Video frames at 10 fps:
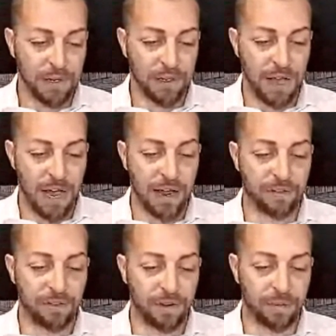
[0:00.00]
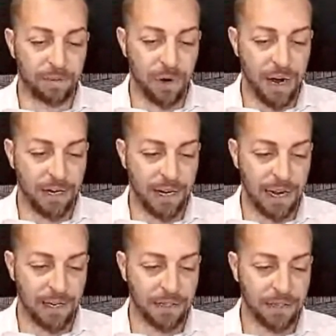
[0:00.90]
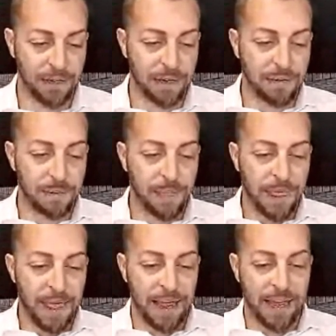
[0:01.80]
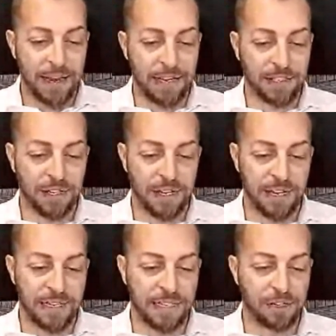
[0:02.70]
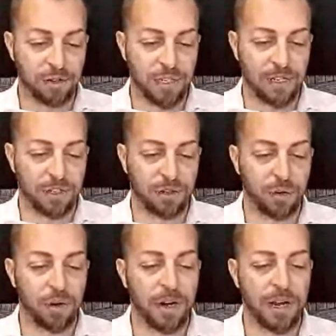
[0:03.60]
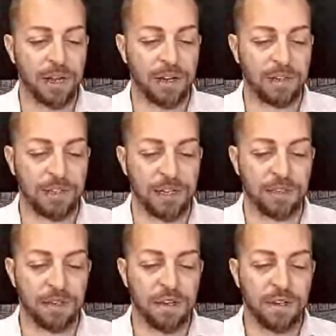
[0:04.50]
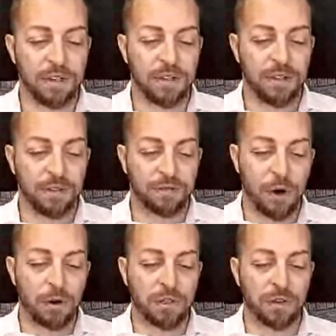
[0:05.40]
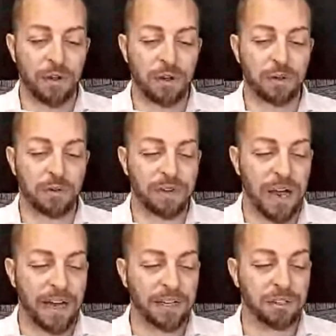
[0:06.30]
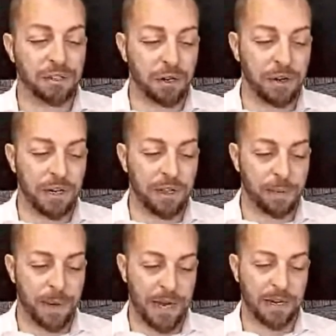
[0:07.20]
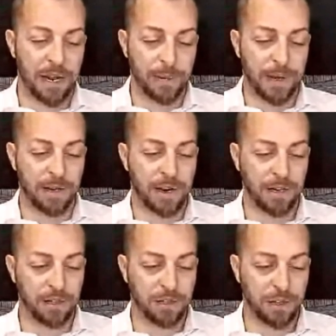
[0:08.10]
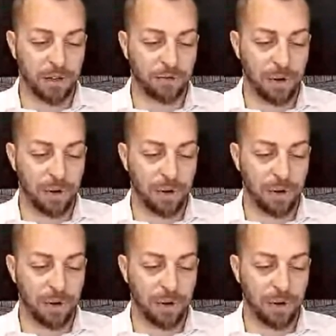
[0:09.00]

in a live broadcast. And it's it's interesting. The story says photos of those who have died during the pandemic, not necessarily